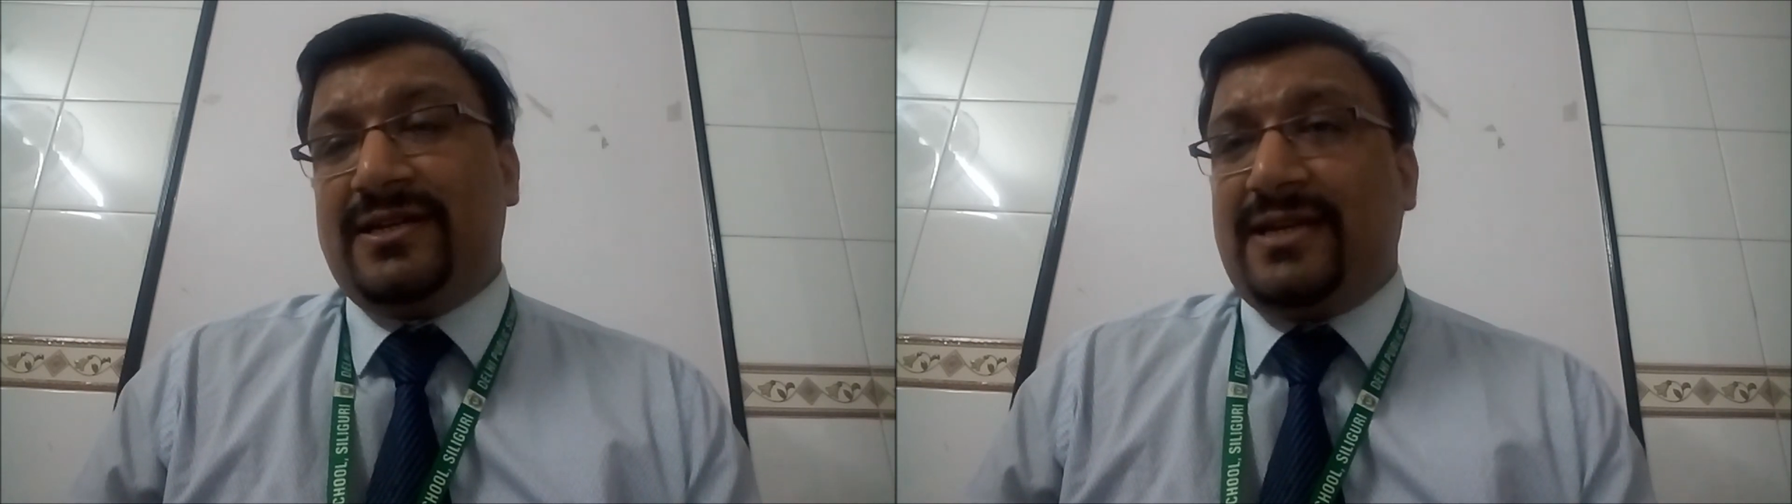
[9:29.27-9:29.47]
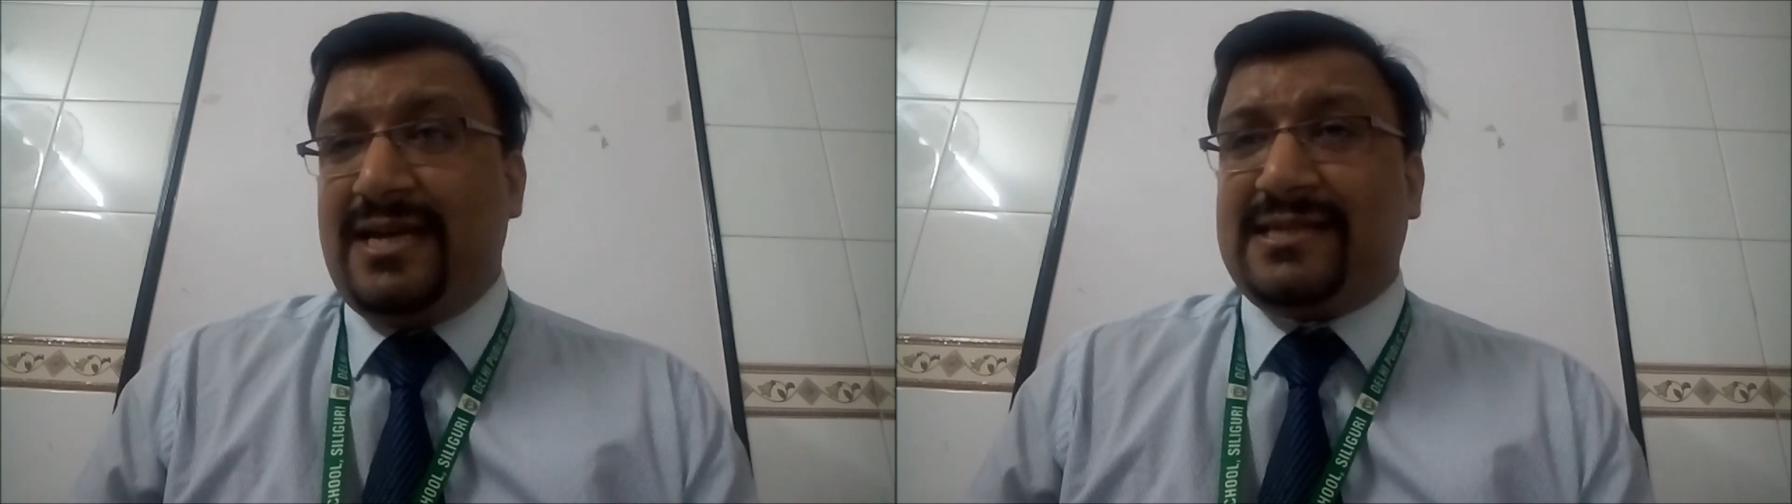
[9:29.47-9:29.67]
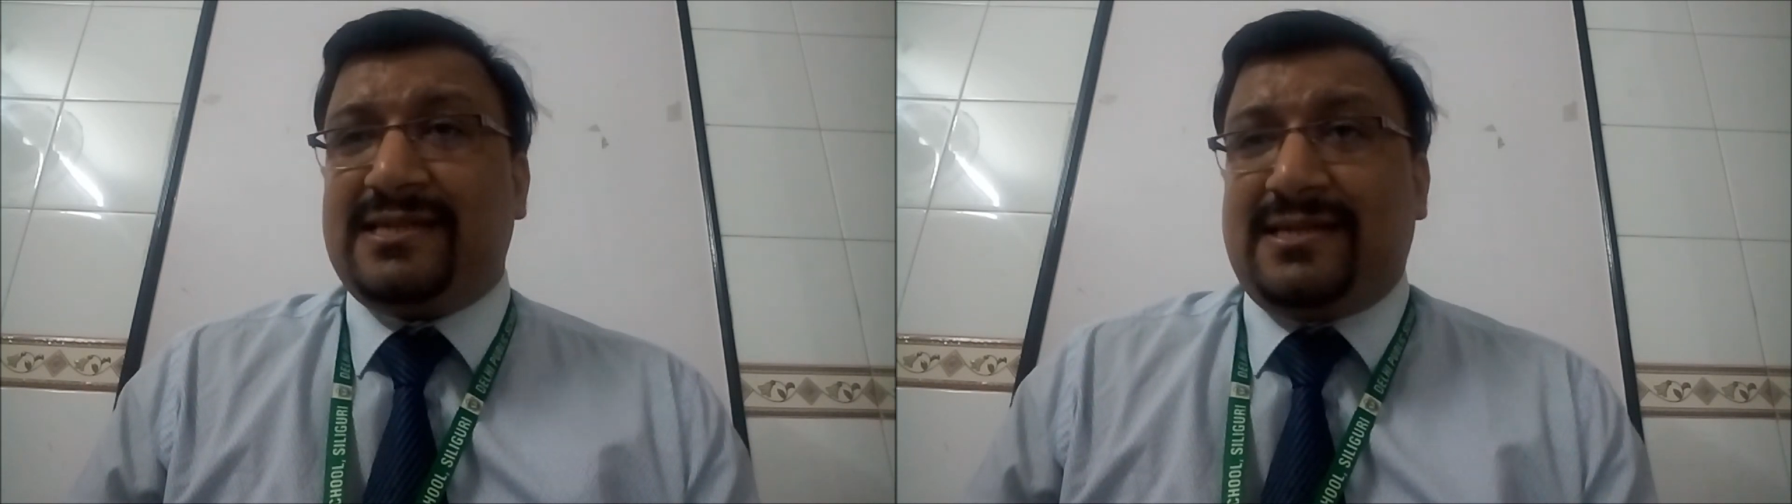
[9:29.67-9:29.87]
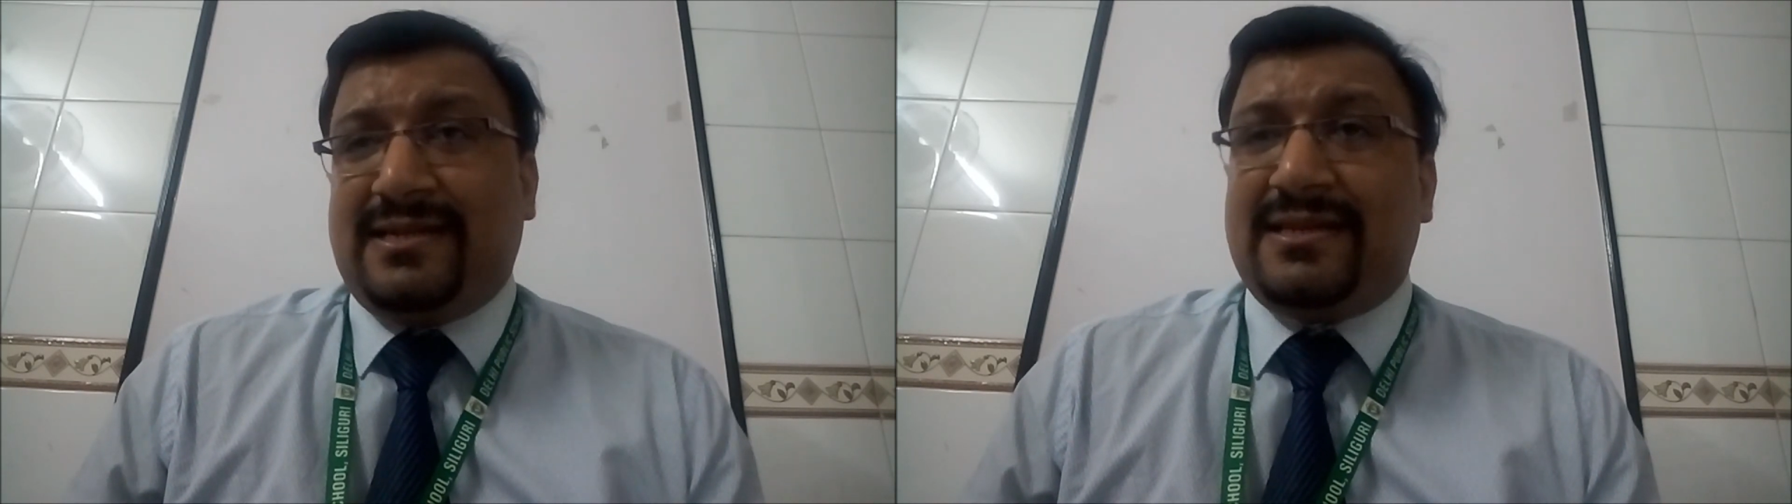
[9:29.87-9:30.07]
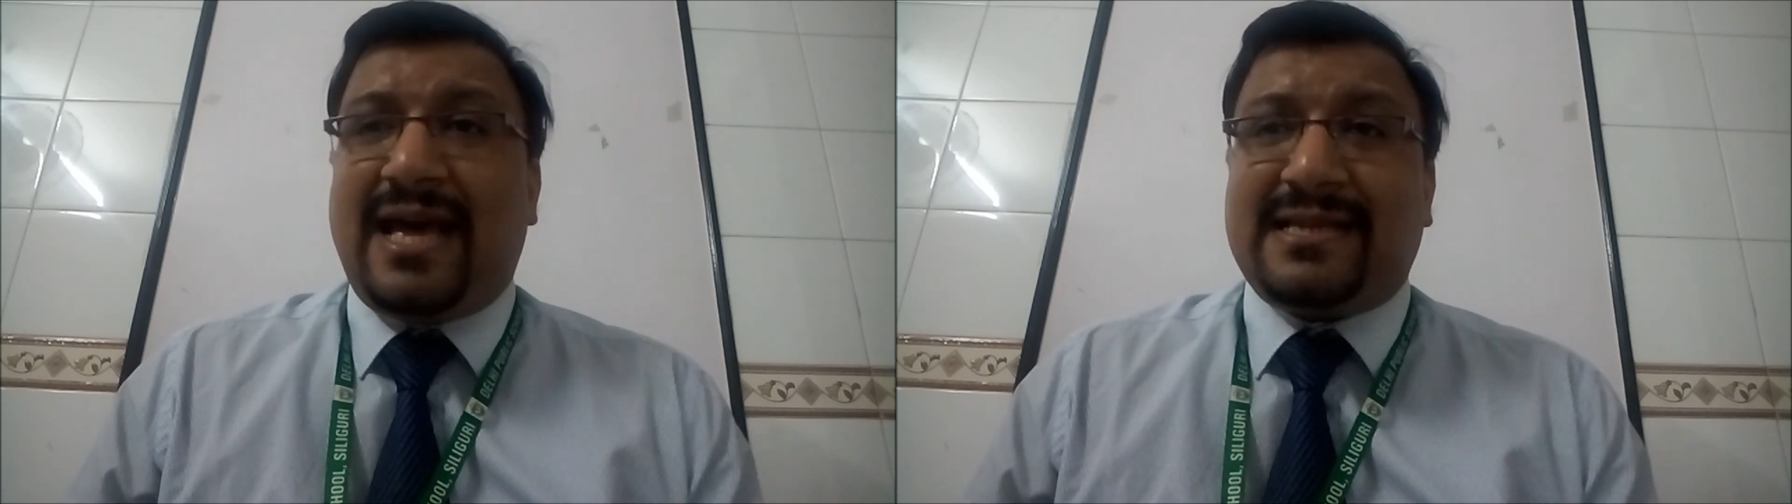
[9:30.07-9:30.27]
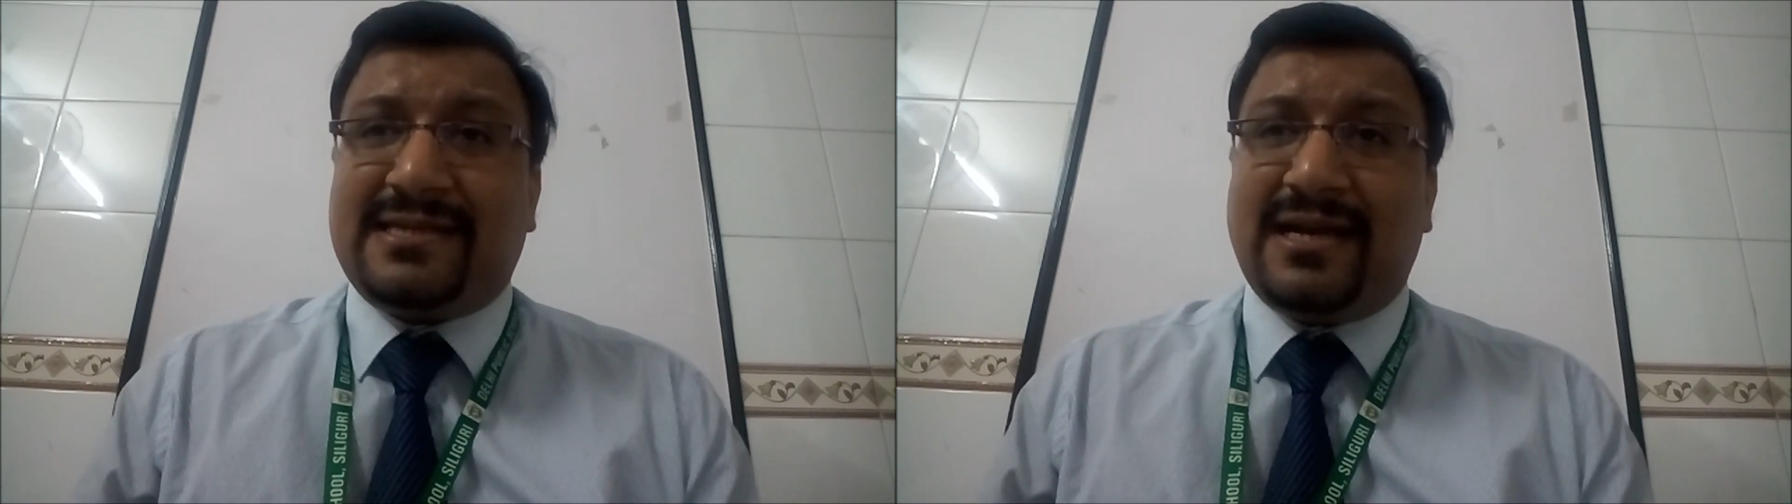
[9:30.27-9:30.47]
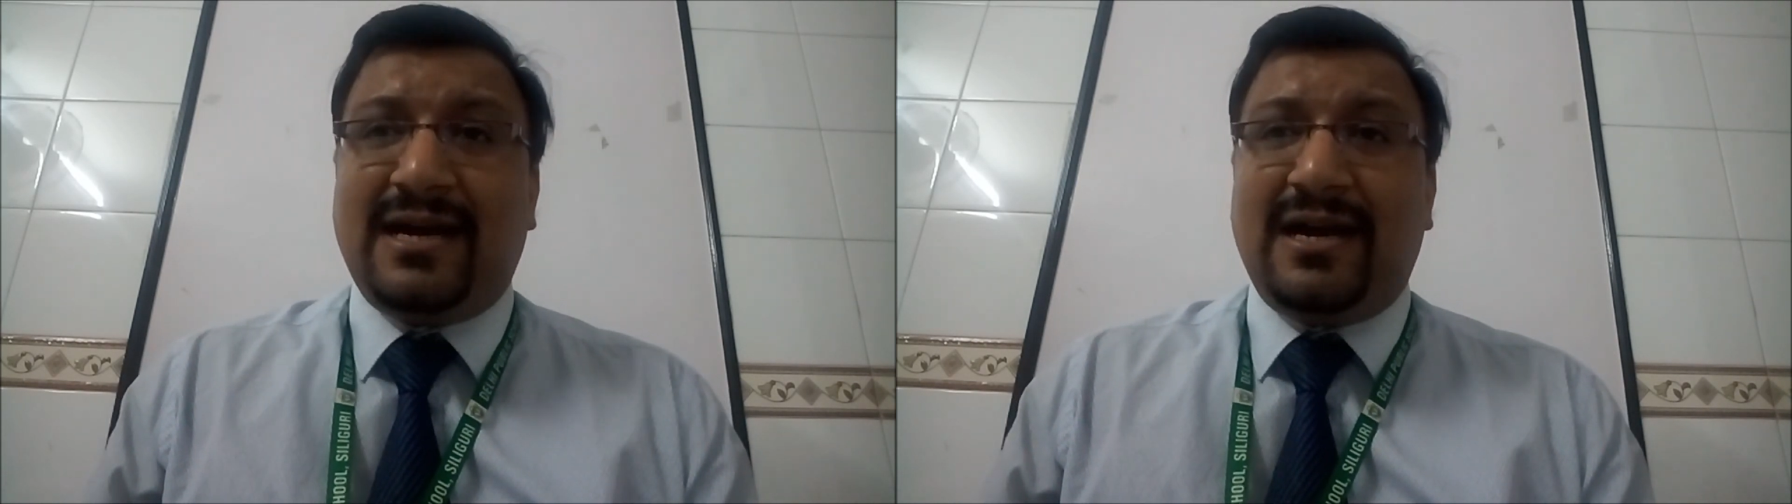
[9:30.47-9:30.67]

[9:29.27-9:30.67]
Yes, that's